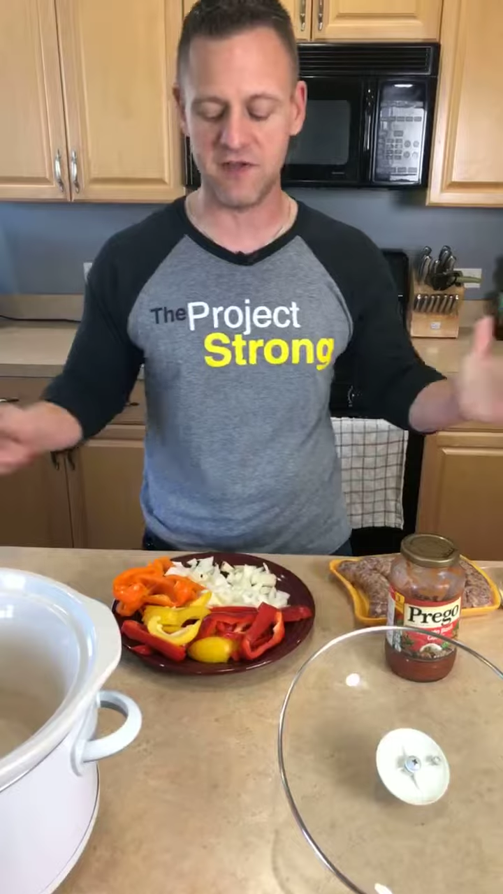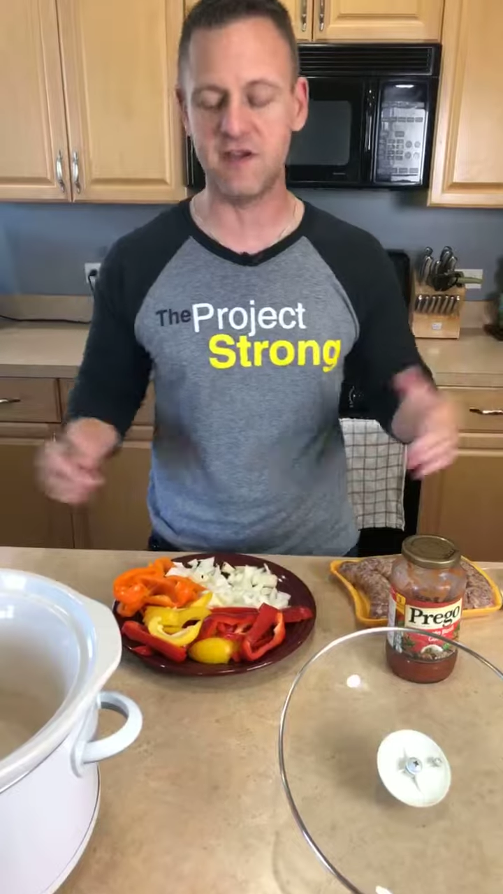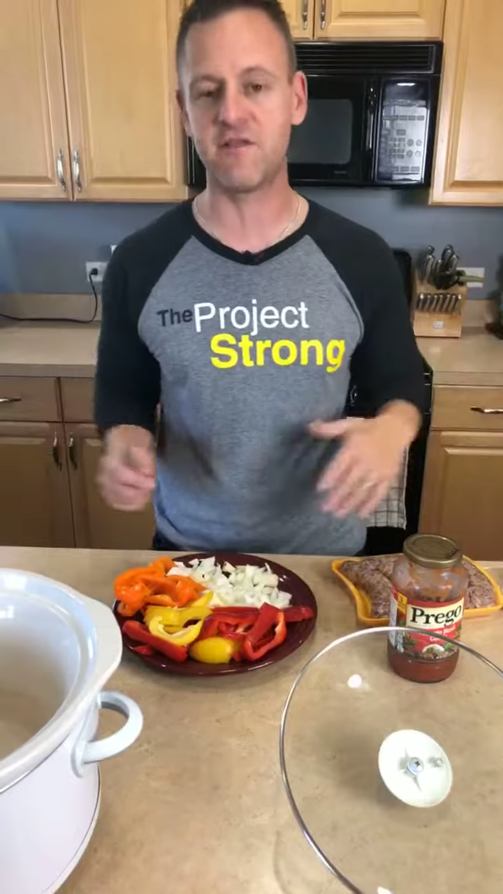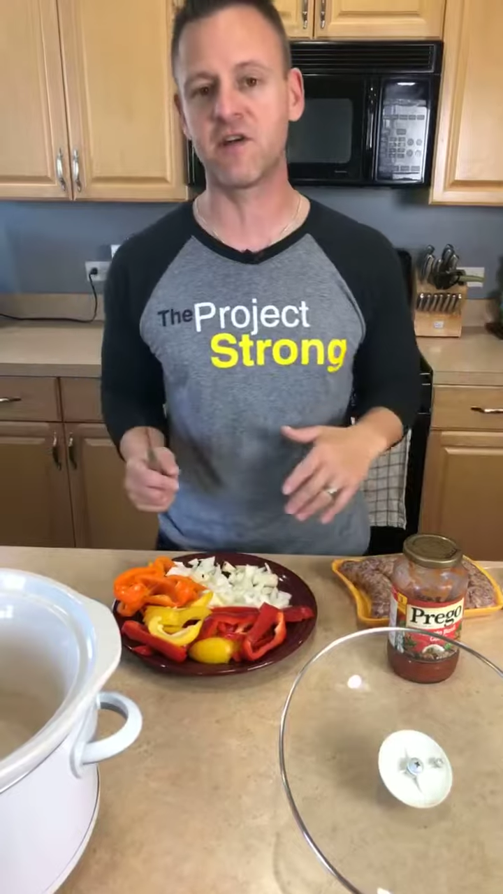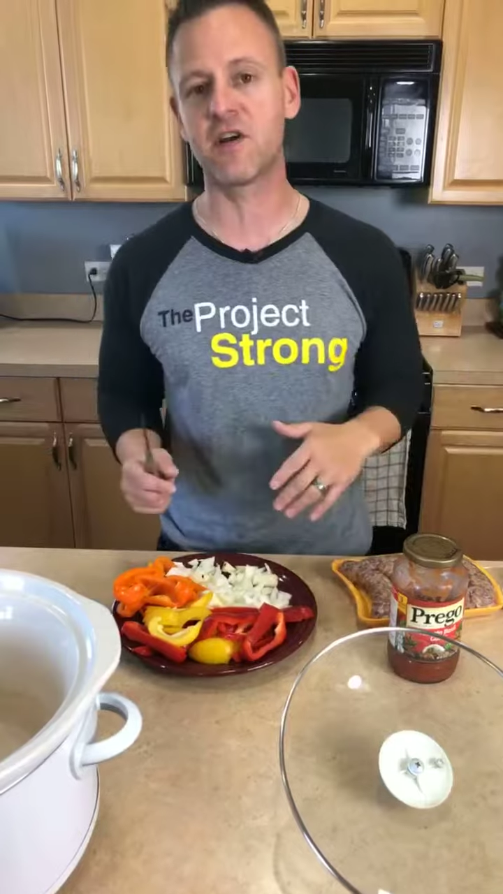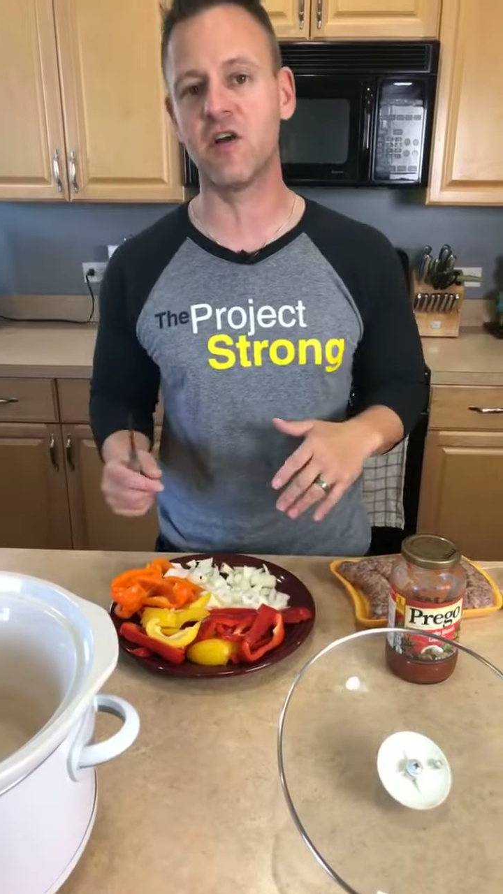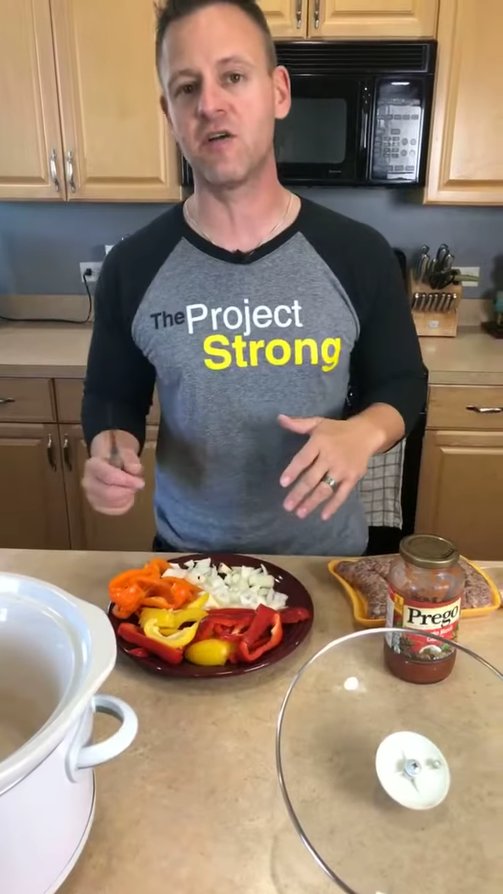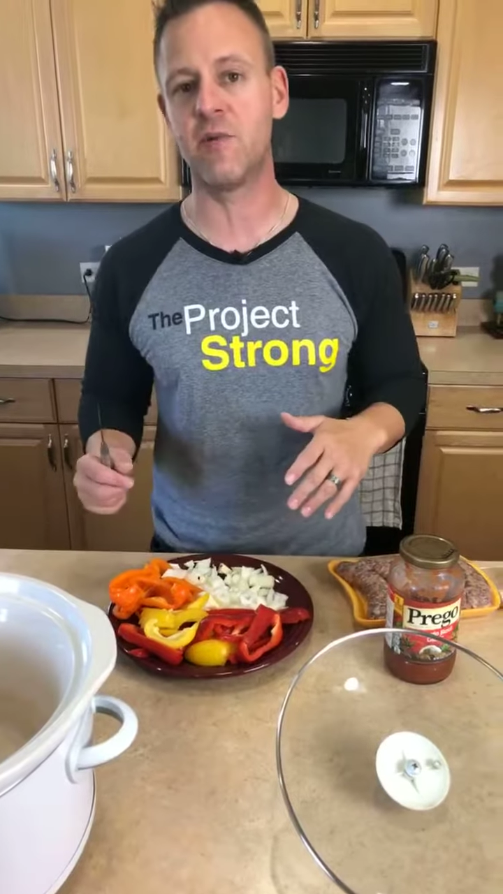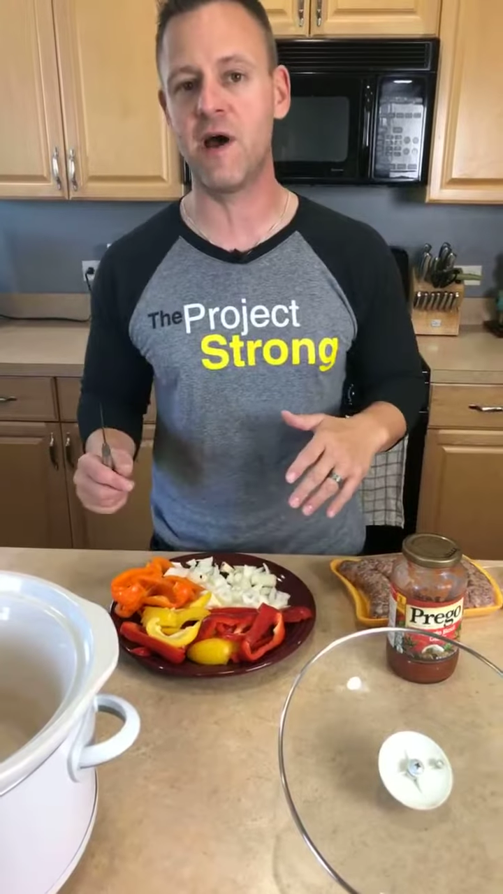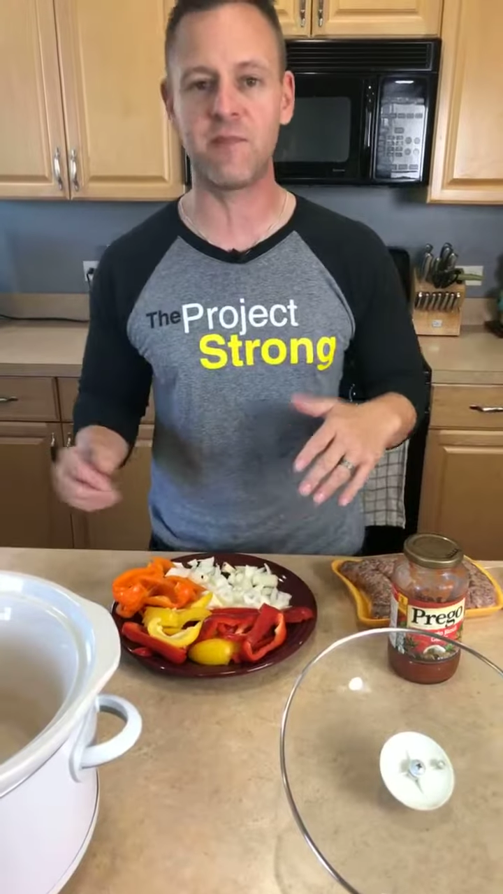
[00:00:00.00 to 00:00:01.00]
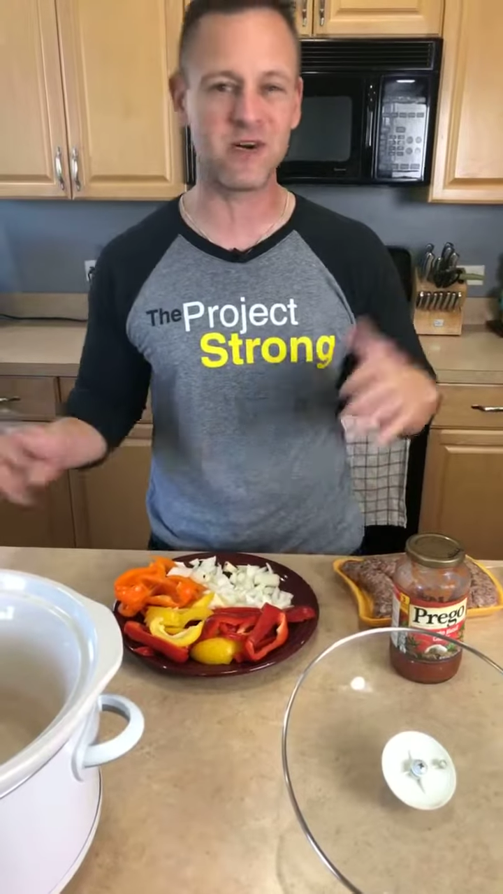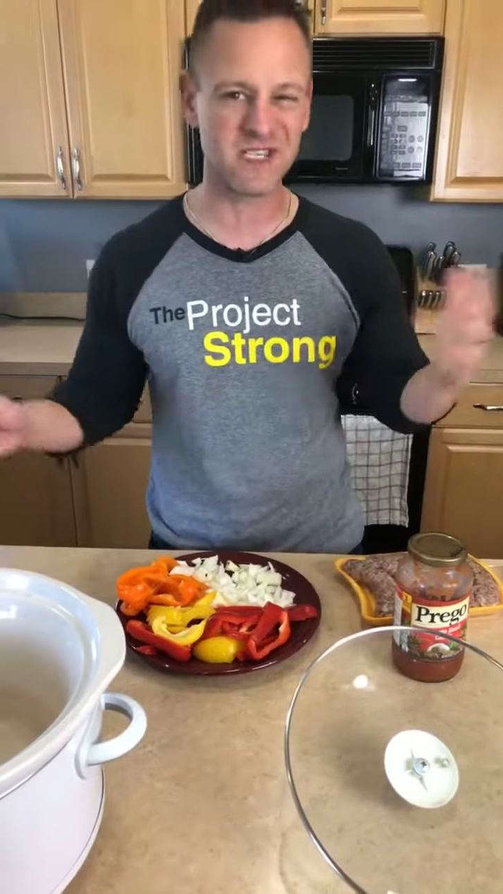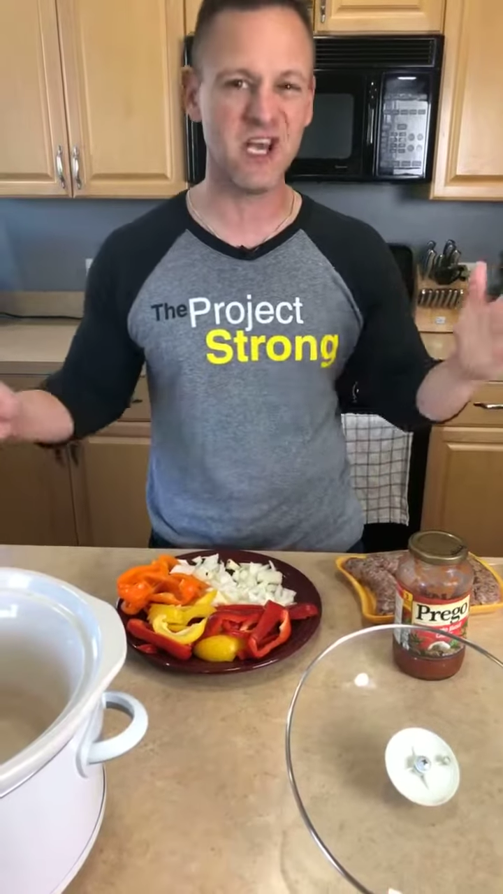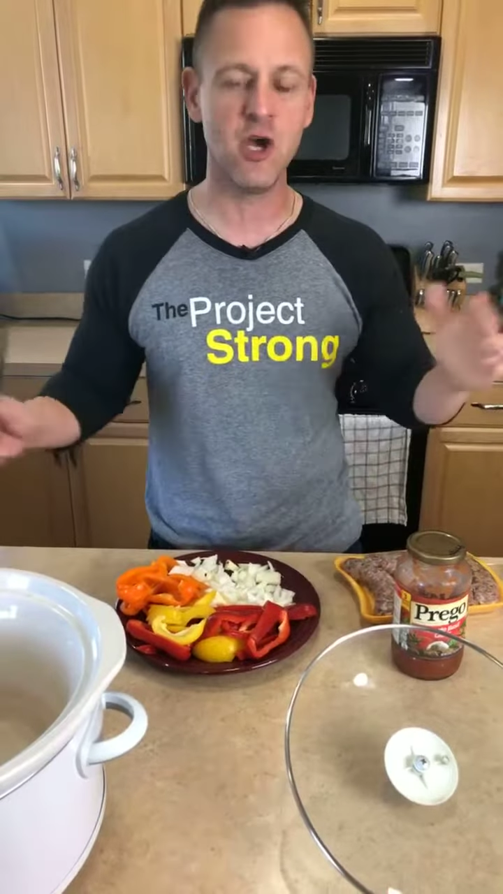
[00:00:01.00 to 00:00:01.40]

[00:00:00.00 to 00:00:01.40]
the different color peppers,